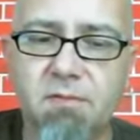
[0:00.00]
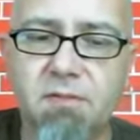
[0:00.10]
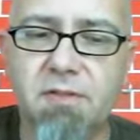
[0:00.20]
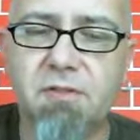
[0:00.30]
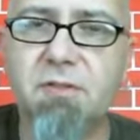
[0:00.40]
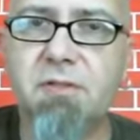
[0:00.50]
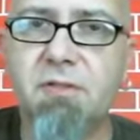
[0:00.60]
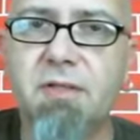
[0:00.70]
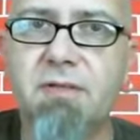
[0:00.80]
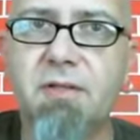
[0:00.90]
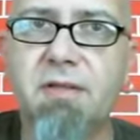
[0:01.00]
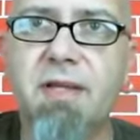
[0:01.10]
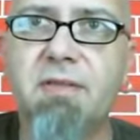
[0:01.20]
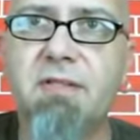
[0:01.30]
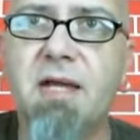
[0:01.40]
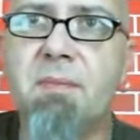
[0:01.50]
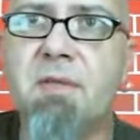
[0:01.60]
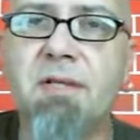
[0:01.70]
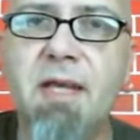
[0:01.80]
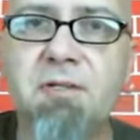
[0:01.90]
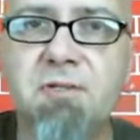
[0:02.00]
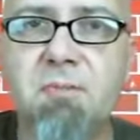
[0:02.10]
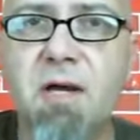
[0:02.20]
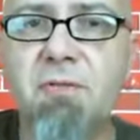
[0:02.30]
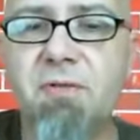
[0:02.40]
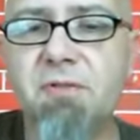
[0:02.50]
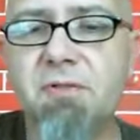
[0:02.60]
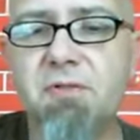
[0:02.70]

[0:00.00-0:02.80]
is the the length of time that lasts in your mouth is so